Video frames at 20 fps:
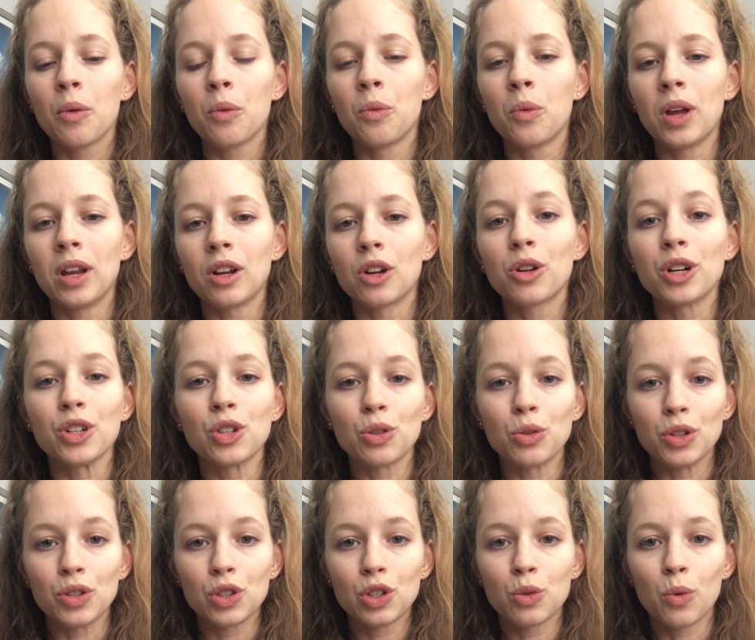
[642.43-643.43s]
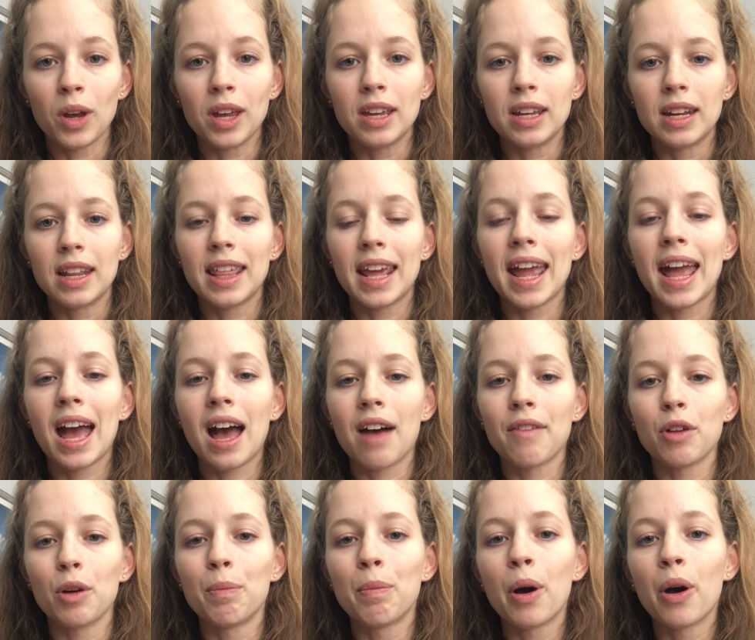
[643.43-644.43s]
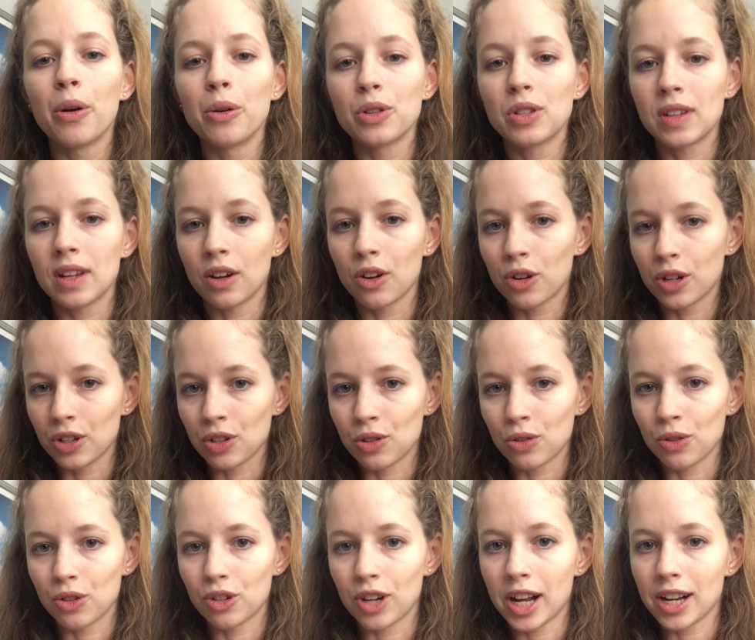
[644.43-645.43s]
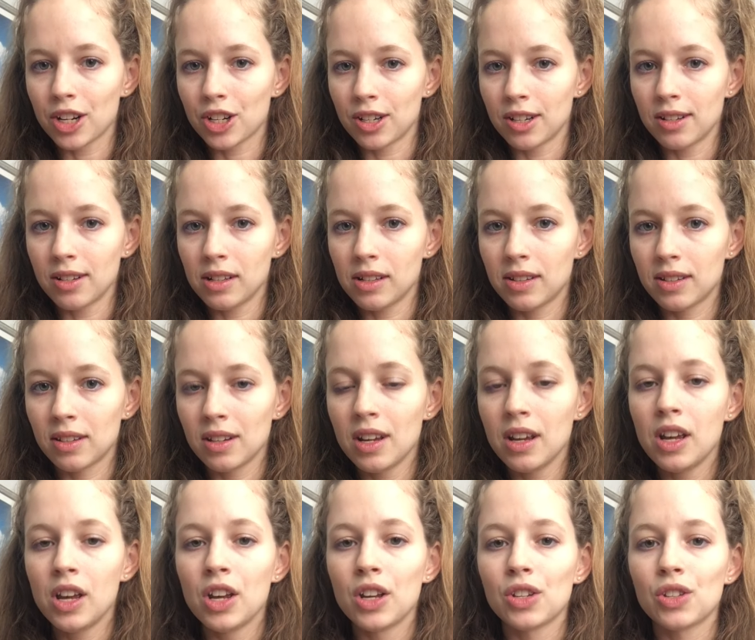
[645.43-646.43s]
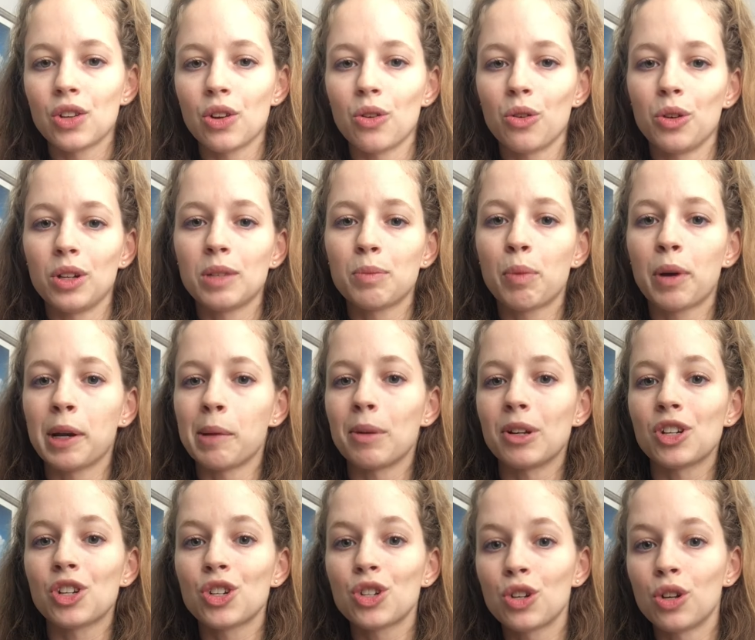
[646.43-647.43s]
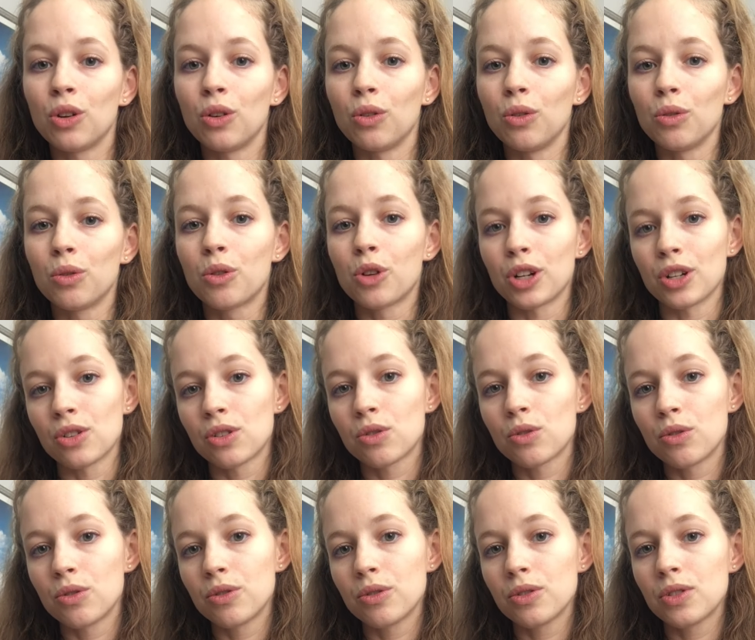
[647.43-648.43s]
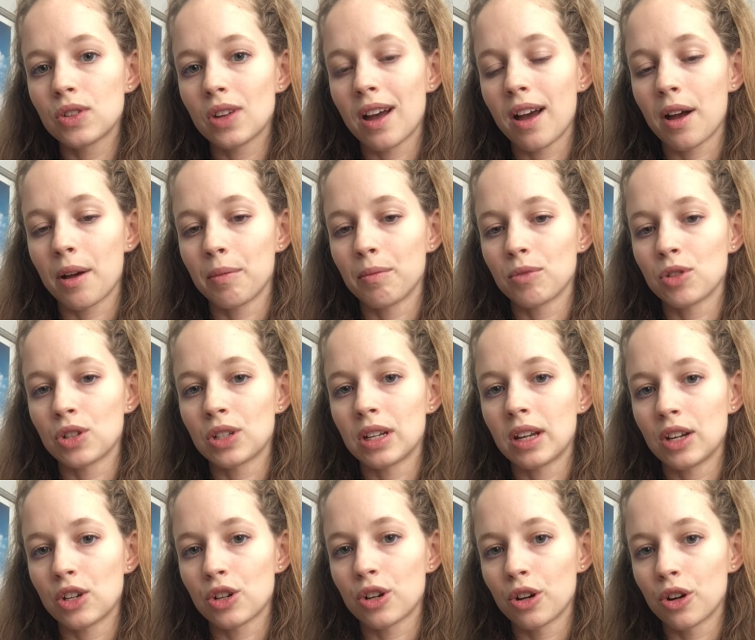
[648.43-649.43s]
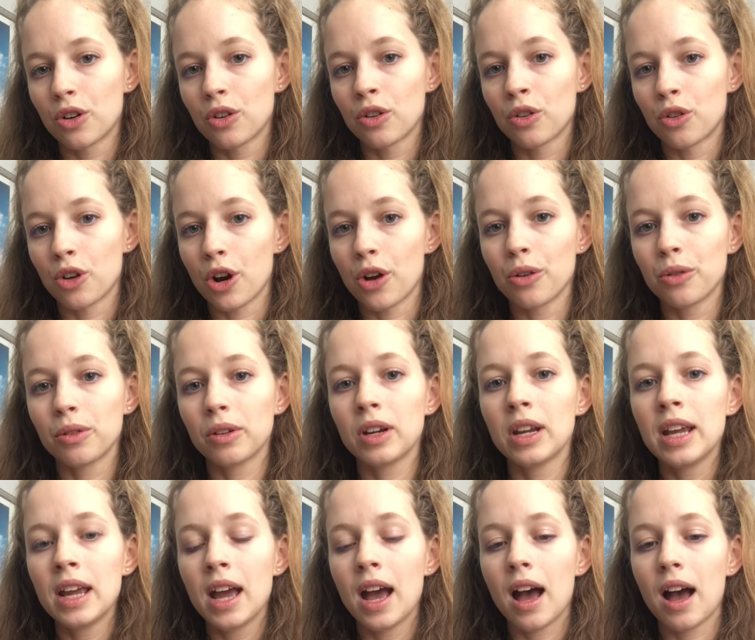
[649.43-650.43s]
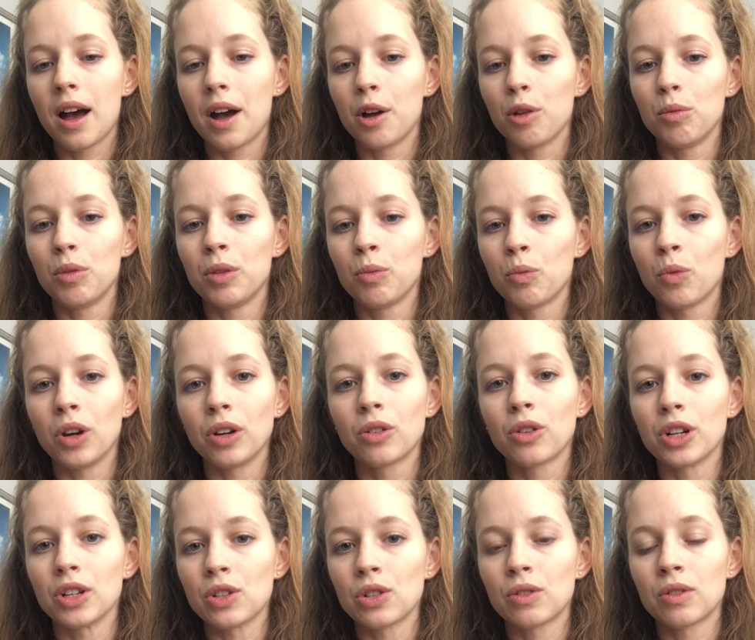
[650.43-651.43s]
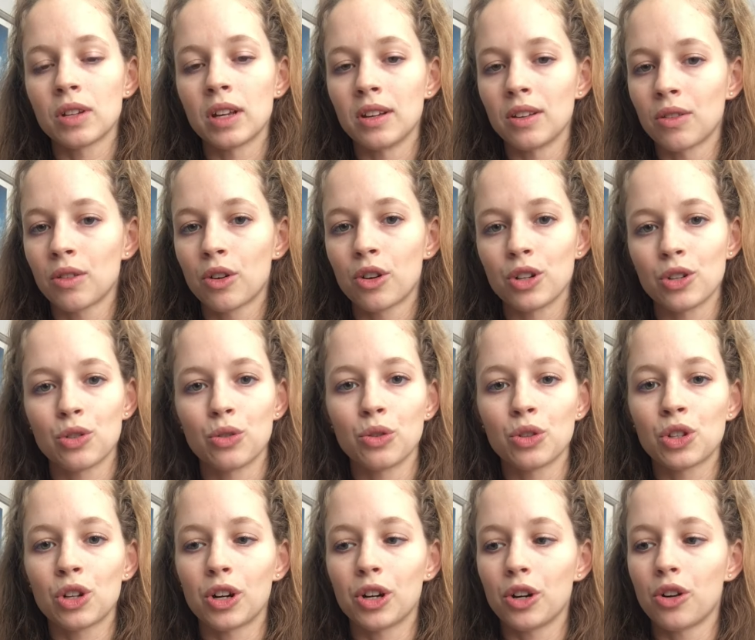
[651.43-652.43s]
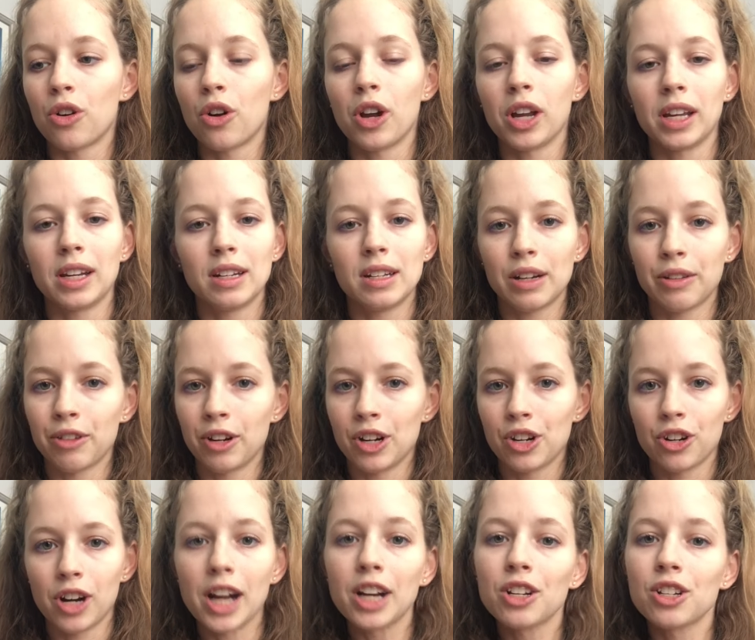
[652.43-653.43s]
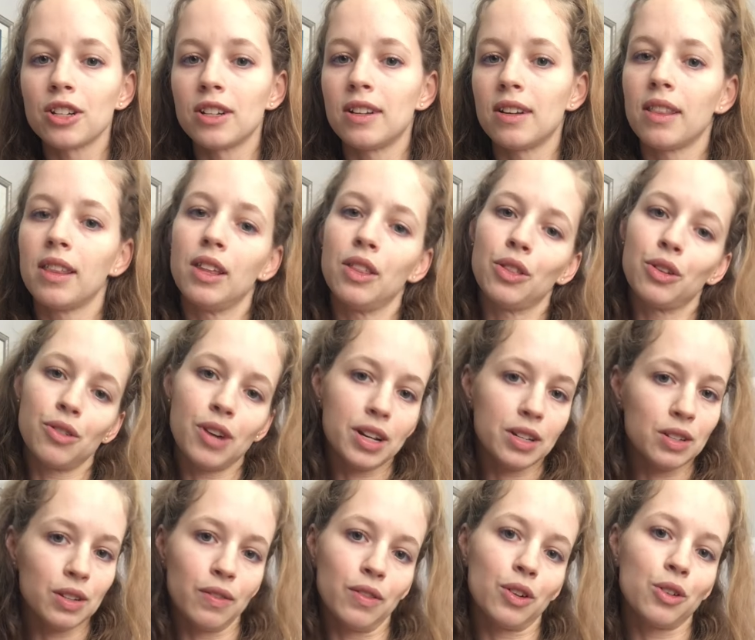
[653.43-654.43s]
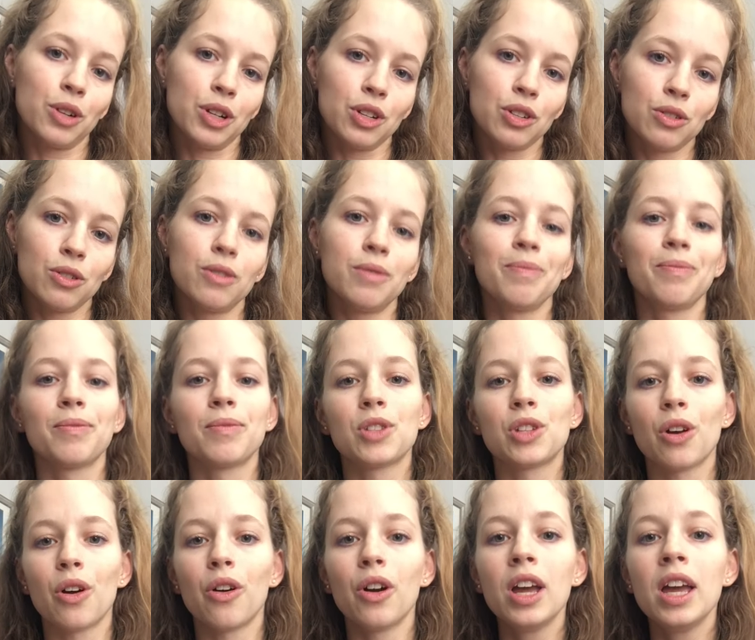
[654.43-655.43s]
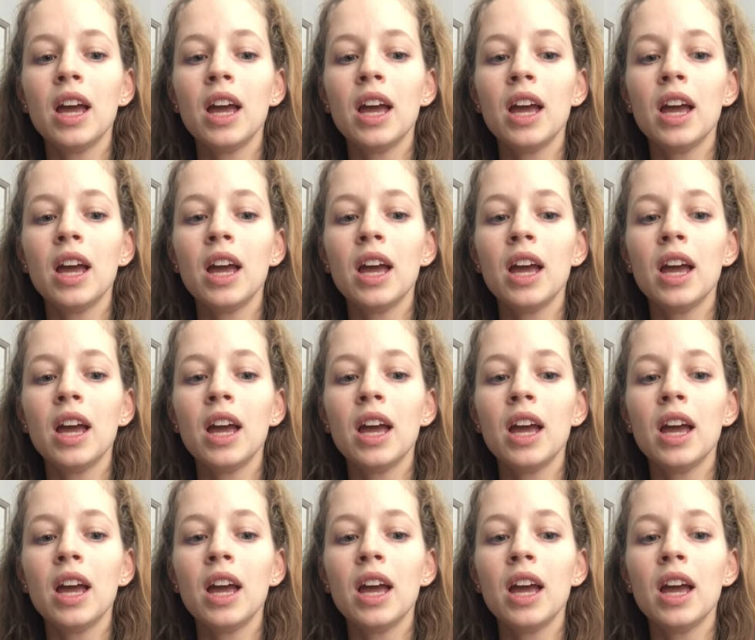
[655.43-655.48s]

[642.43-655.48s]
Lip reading: when a crystal is twinned, they have opposing crystal directions. So it's pretty much two crystals just intergrown. When the crystal started growing in a different direction than the rest of the crystal. So